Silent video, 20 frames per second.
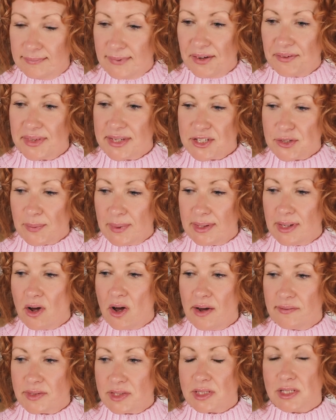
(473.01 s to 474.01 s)
Now this one
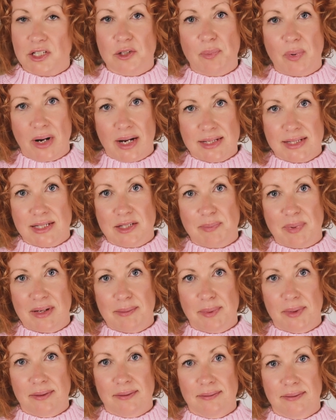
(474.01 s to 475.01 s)
often surprises
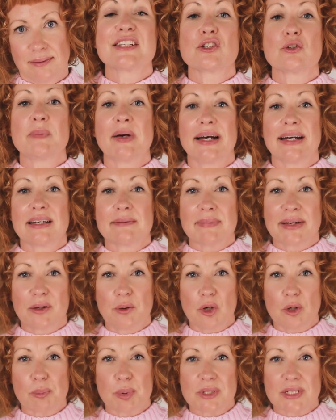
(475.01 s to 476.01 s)
people. So back in my
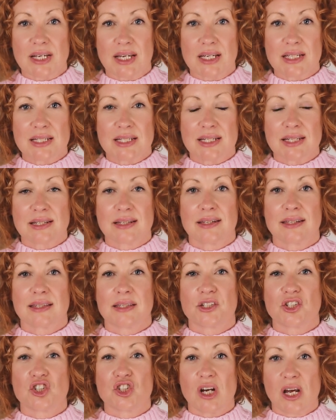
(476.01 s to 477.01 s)
corporate days,
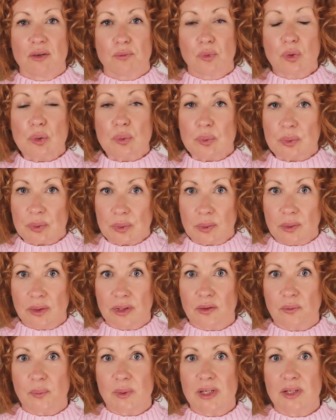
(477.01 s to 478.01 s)
the general rule
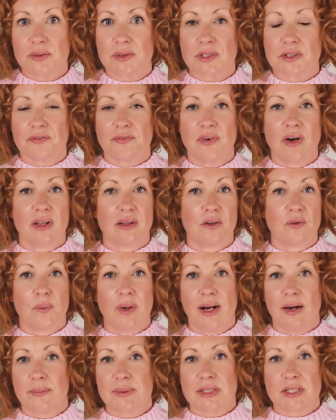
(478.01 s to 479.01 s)
that we used to follow,
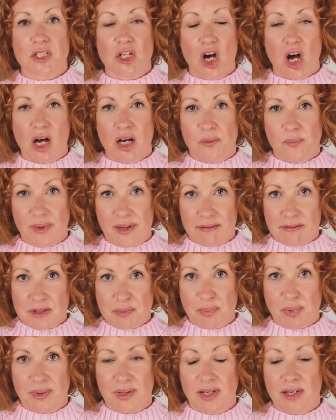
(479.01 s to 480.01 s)
what I was taught when I was
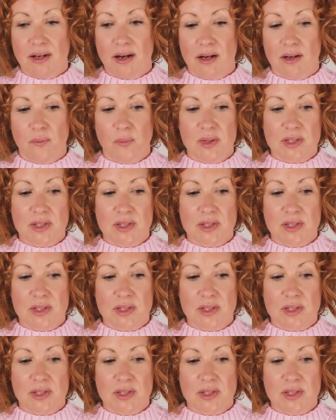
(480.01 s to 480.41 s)
pretty young,